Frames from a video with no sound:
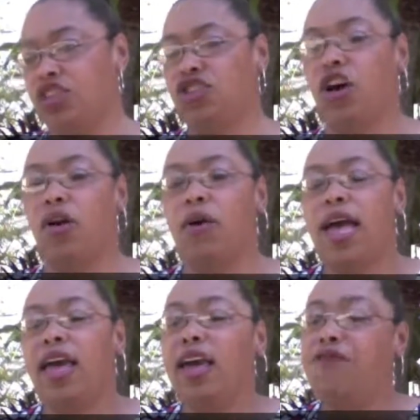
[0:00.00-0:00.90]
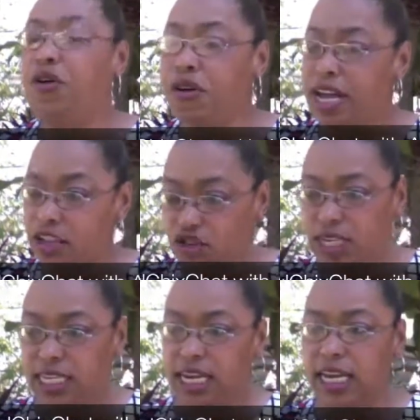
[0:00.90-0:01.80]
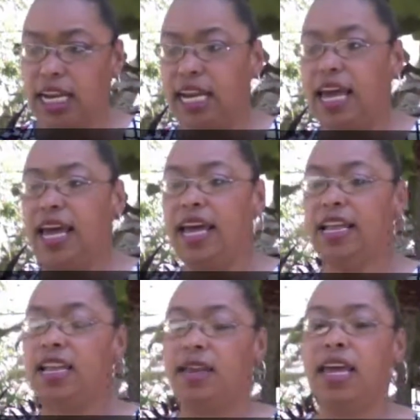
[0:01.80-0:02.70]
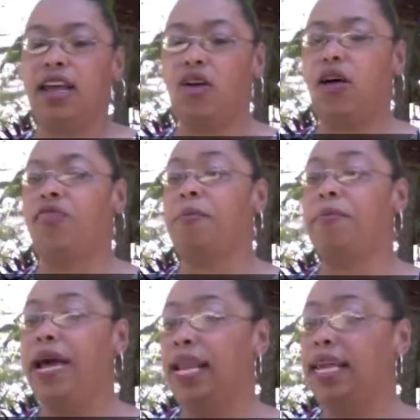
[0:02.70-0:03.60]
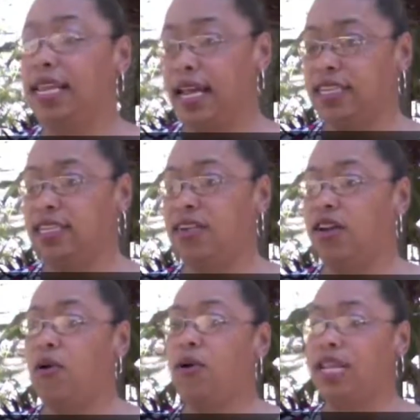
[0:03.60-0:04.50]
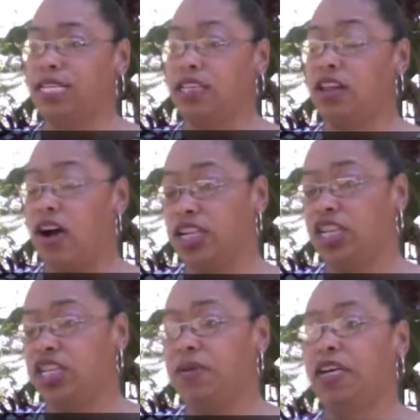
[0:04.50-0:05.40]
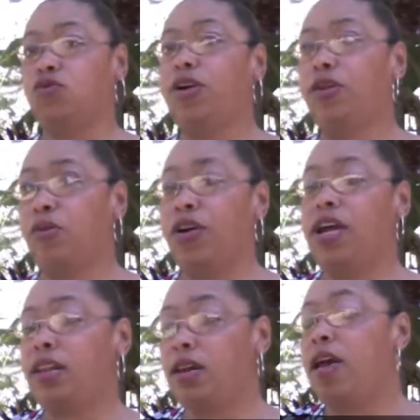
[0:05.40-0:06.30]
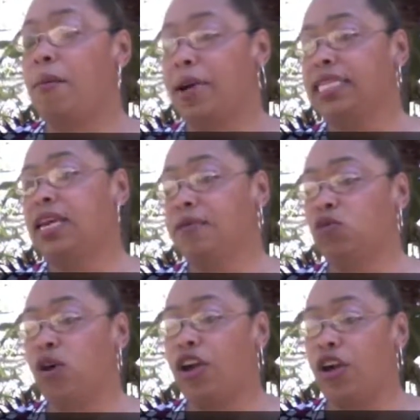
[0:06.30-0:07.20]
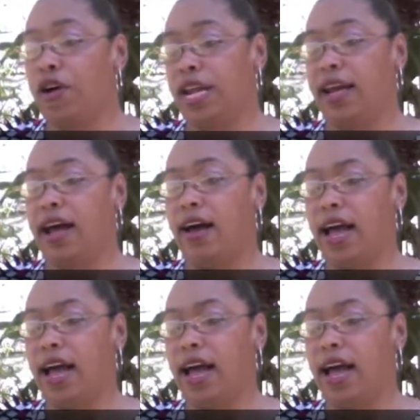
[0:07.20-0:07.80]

So if you're interested in getting on the mailing list to know when this launches, because my team is working on it now.